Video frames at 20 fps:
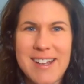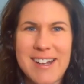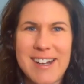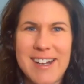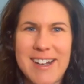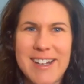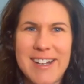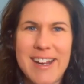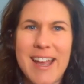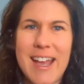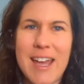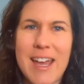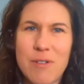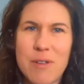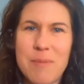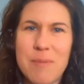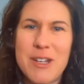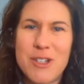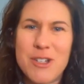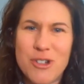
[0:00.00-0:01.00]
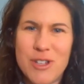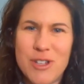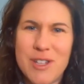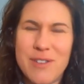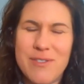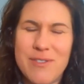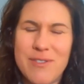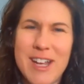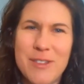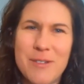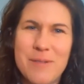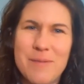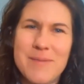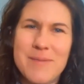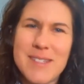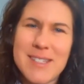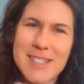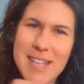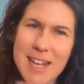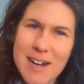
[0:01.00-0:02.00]
on how do we make sure that you've got the
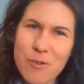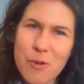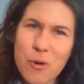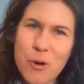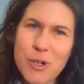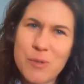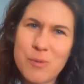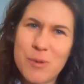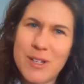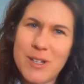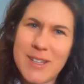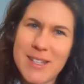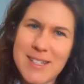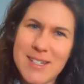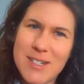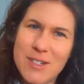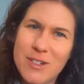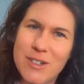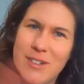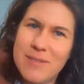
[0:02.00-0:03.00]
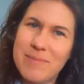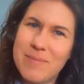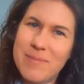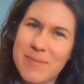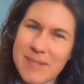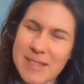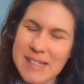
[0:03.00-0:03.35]
set of coursework that still